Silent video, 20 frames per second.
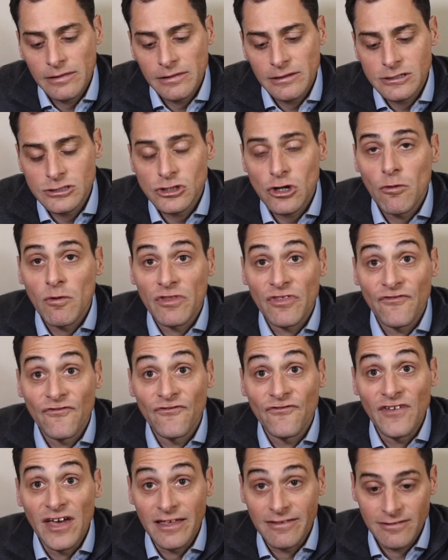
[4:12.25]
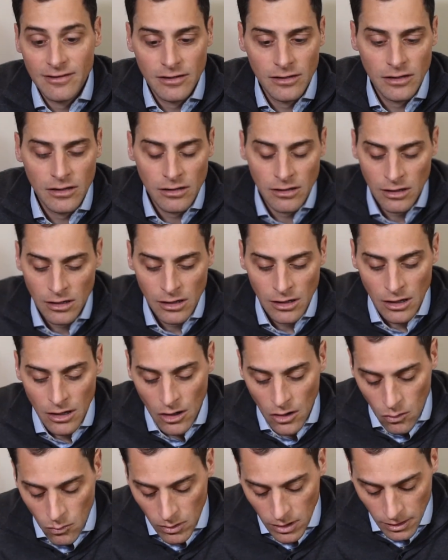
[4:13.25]
Let's go with fit.
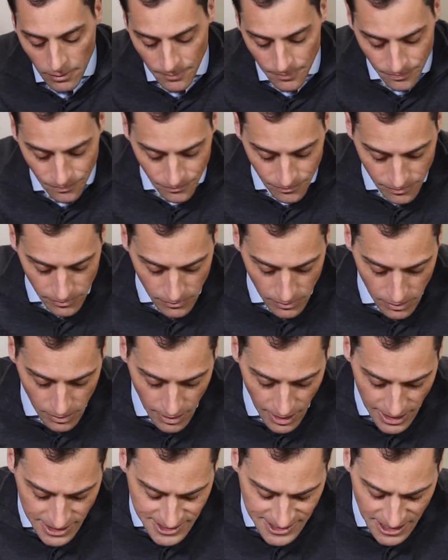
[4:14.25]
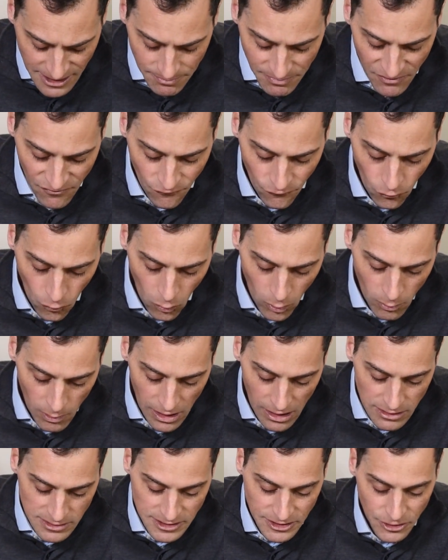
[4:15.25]
Well, I said it before
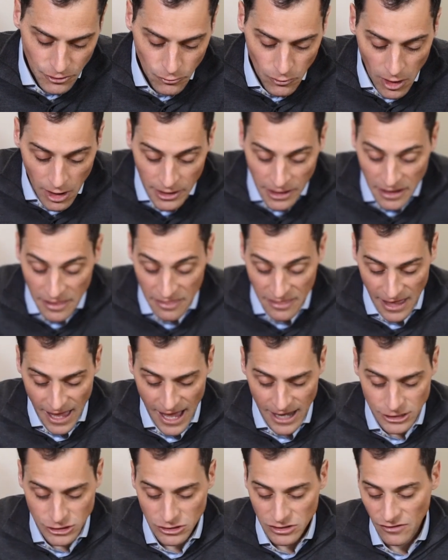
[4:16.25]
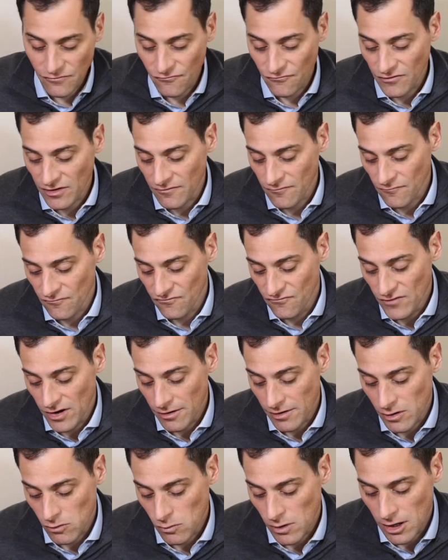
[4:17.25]
while I was on the run, they actually fit
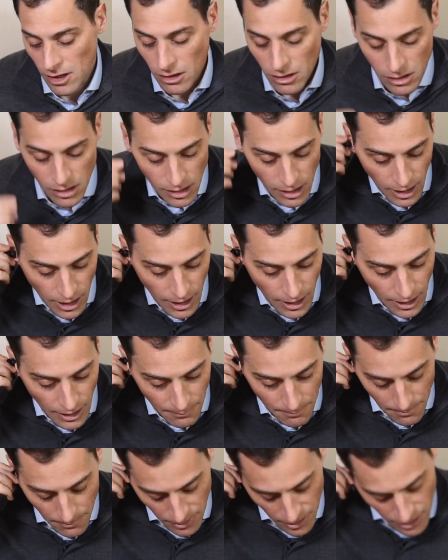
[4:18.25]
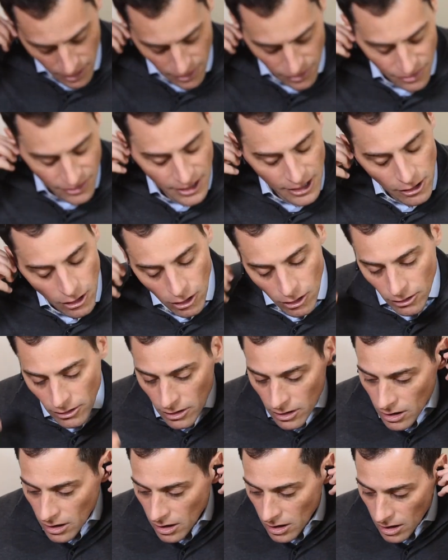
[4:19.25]
very well. They
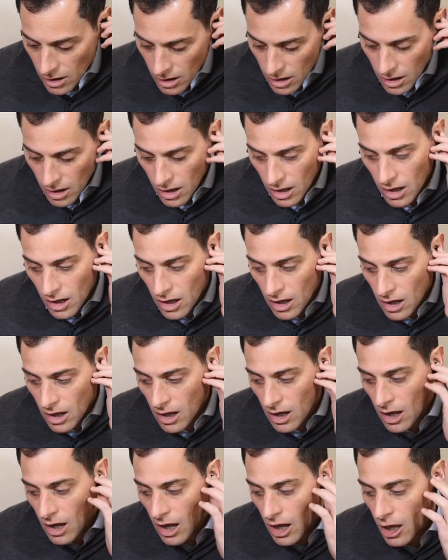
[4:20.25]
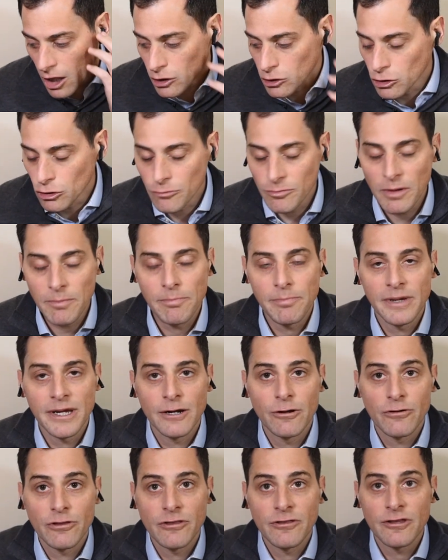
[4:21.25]
are a little bit
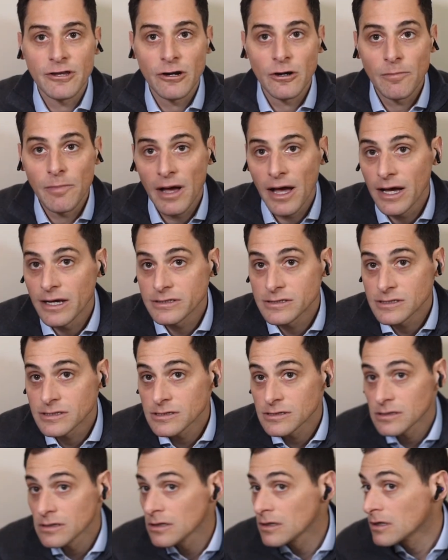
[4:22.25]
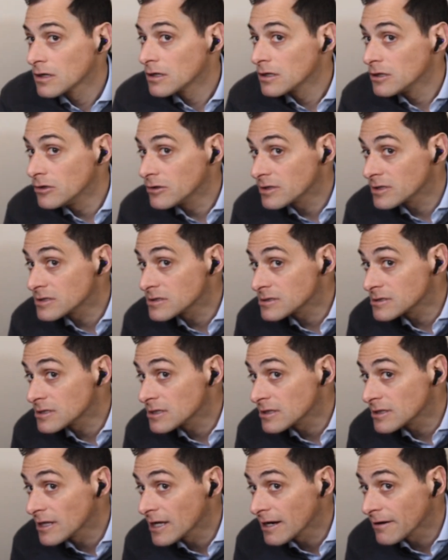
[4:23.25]
bigger than the AirPods. You can
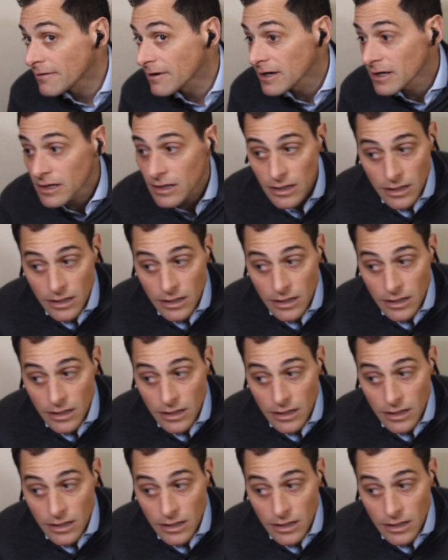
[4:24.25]
see that right